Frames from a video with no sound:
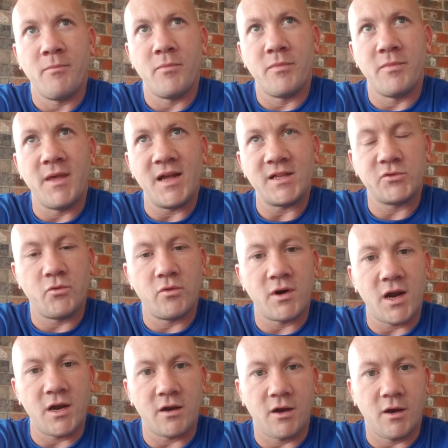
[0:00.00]
that's
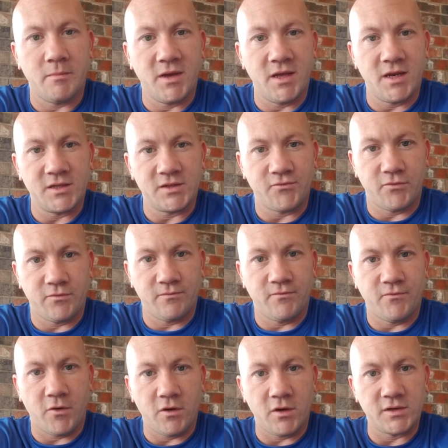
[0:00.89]
where I come in as
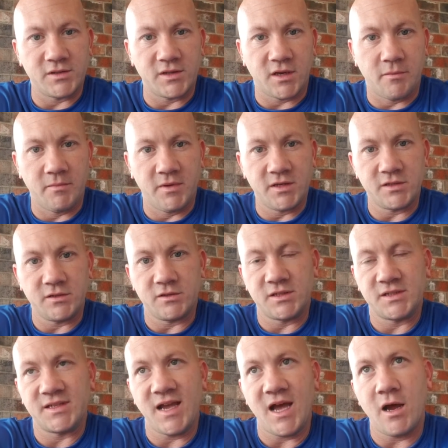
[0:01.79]
far as the
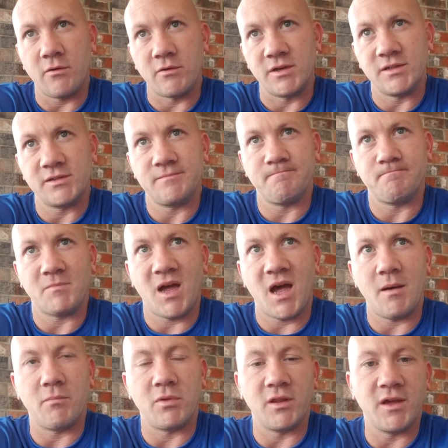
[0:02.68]
commissioner's salaries.
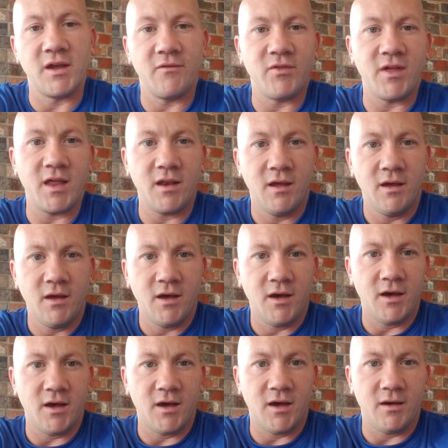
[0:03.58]
I believe that
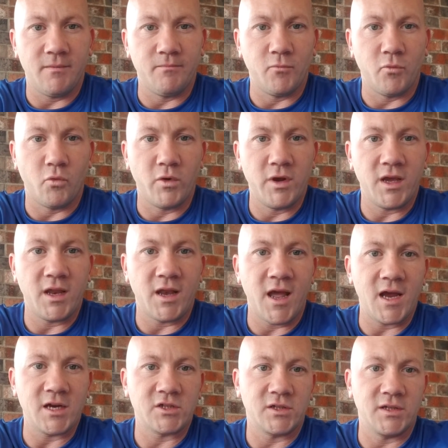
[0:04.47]
we can
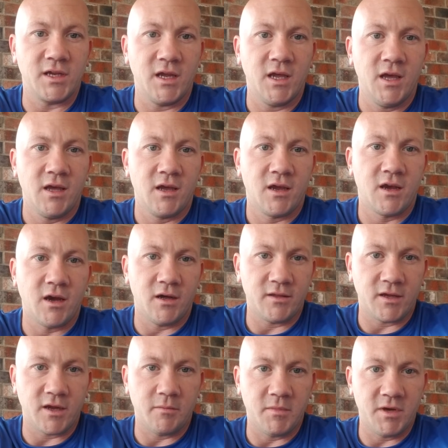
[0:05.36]
actually
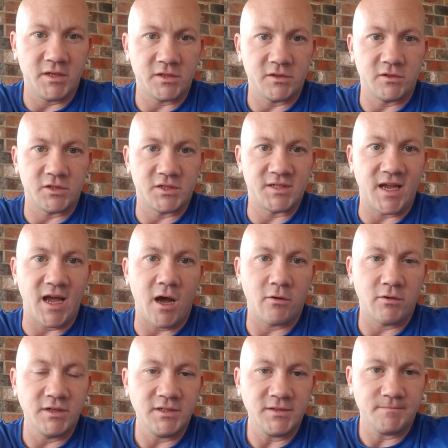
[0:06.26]
cut the commissioner's
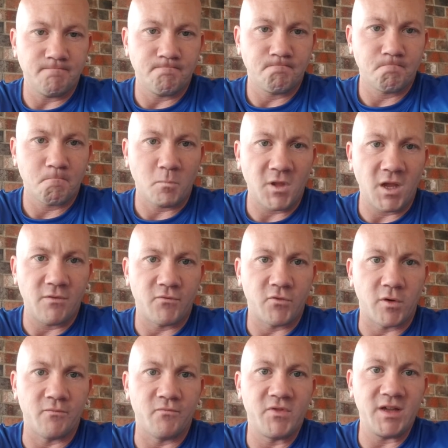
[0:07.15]
salaries
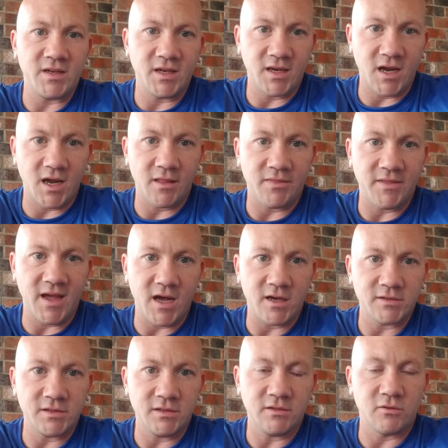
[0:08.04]
from
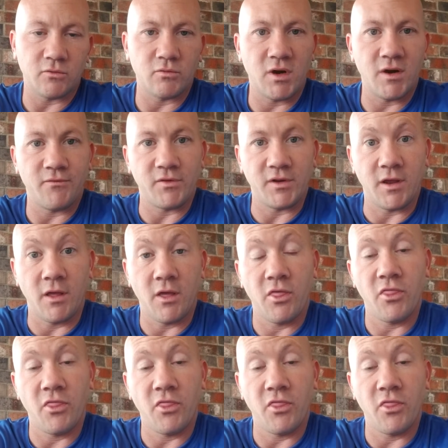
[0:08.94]
$59,000 to roughly